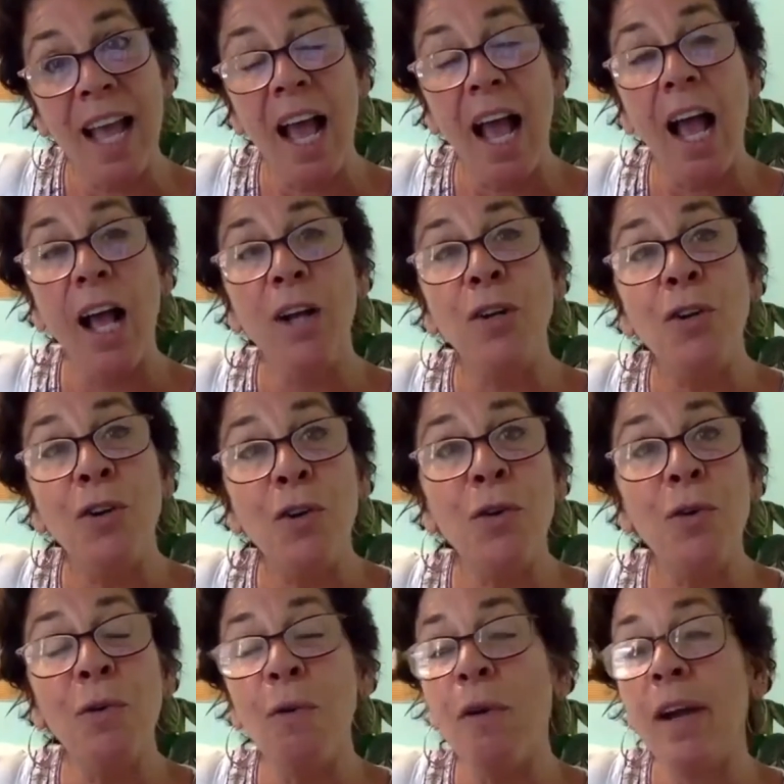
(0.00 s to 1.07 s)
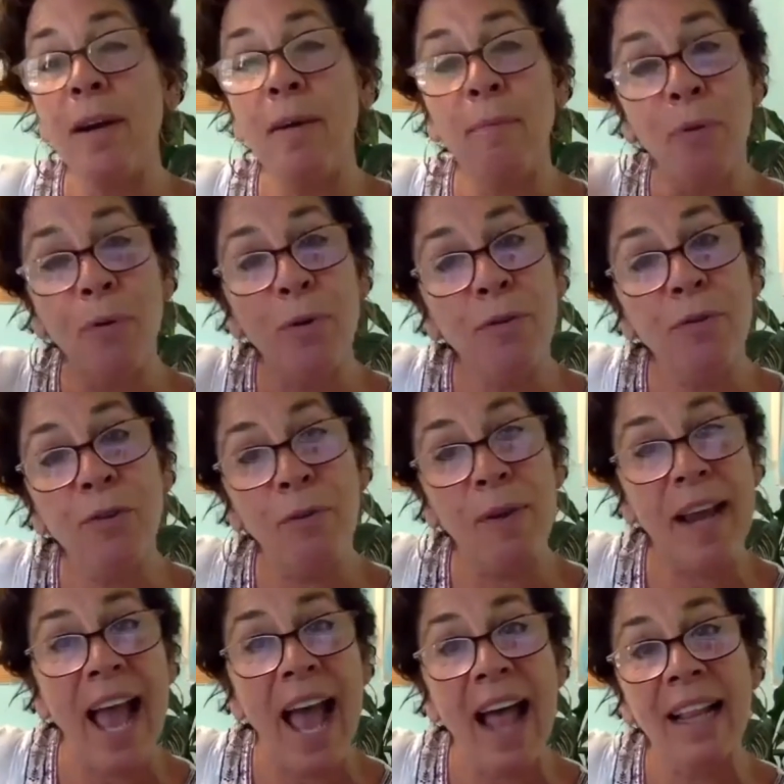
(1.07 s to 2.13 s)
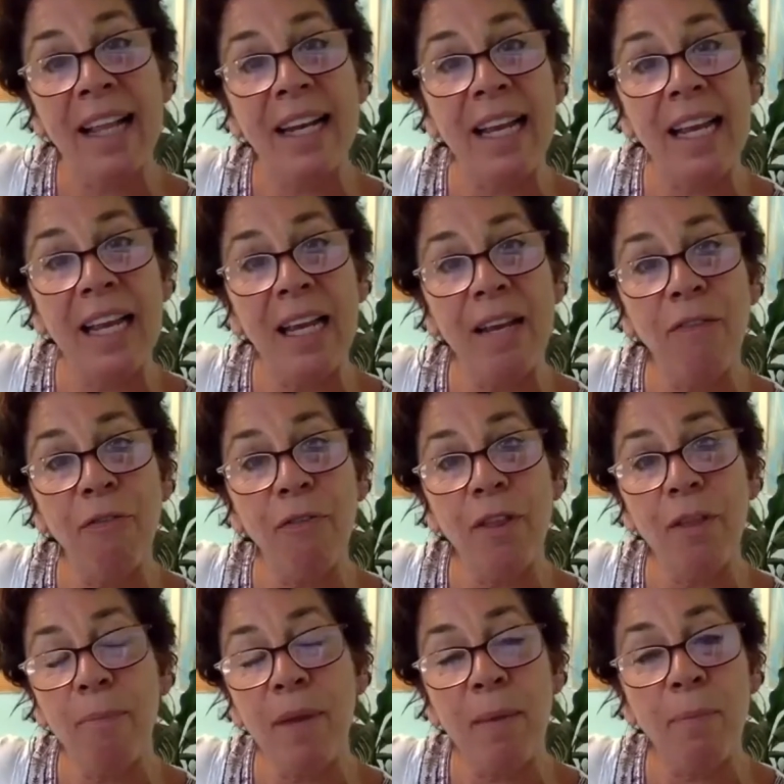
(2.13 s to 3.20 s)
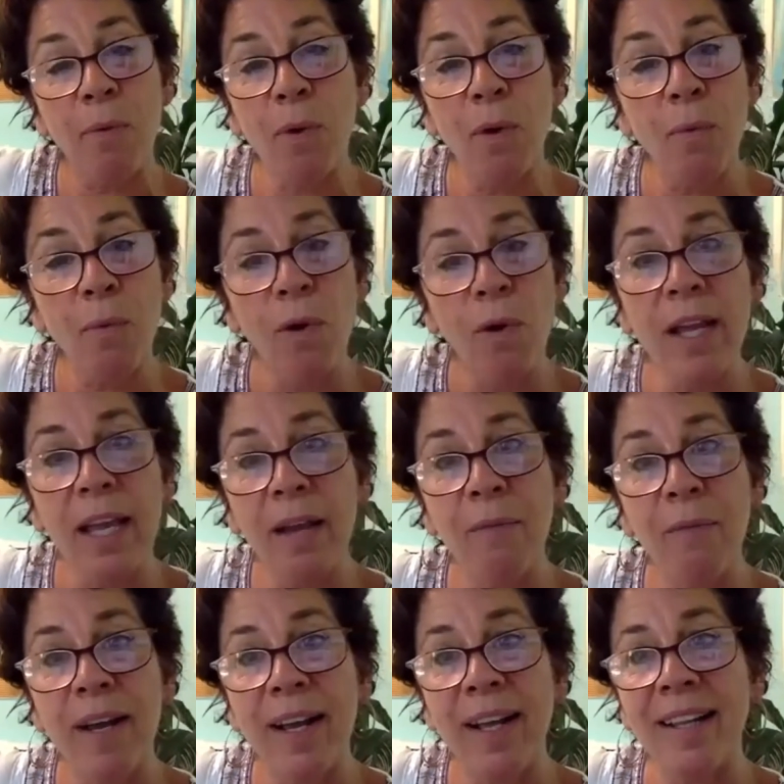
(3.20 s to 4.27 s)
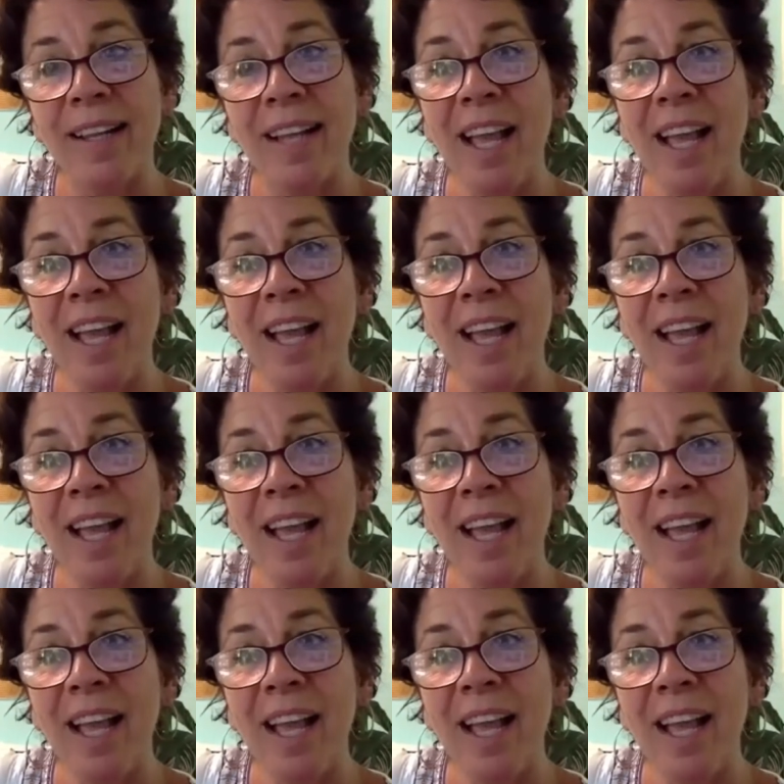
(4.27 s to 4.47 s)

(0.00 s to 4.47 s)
a new or an improved reality for the people we're working with,